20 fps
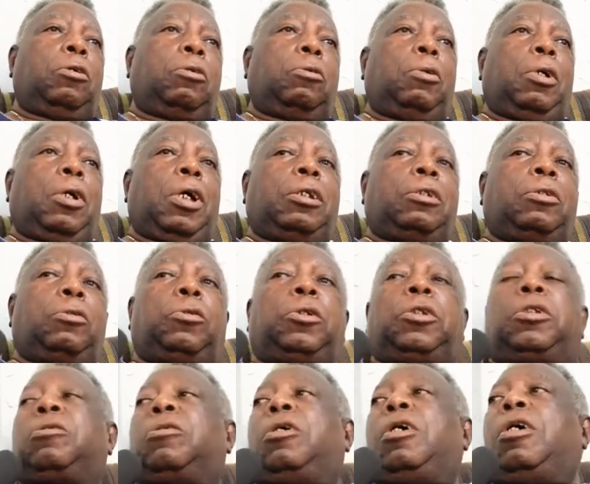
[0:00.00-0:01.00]
We can't do
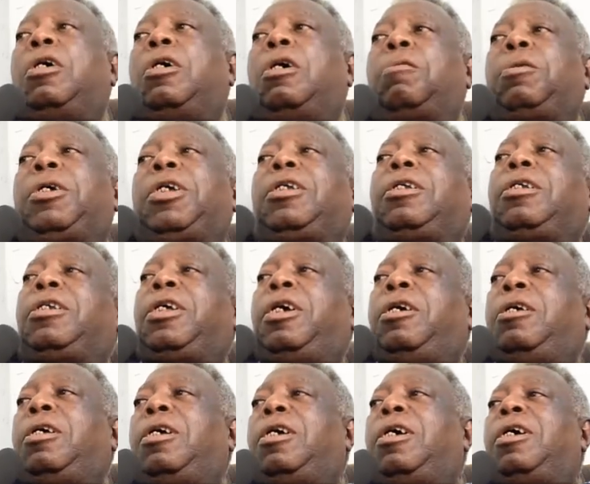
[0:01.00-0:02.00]
this. I mean,
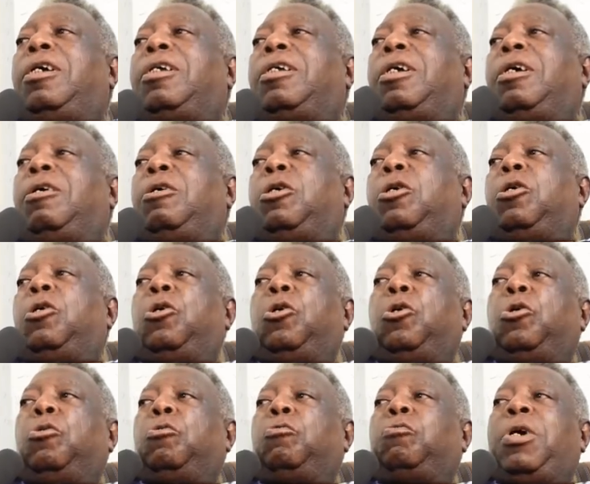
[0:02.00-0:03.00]

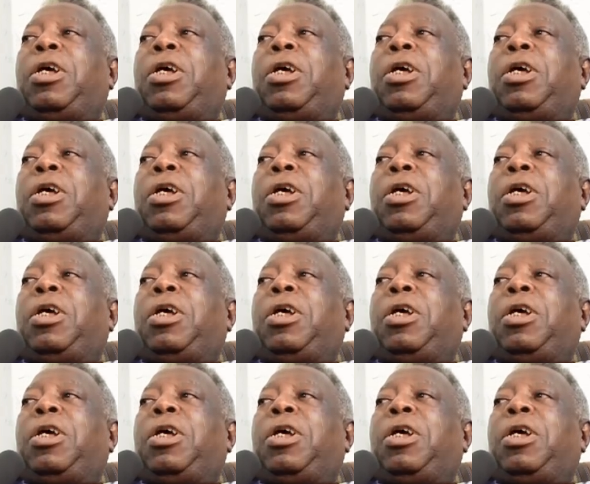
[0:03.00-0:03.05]
you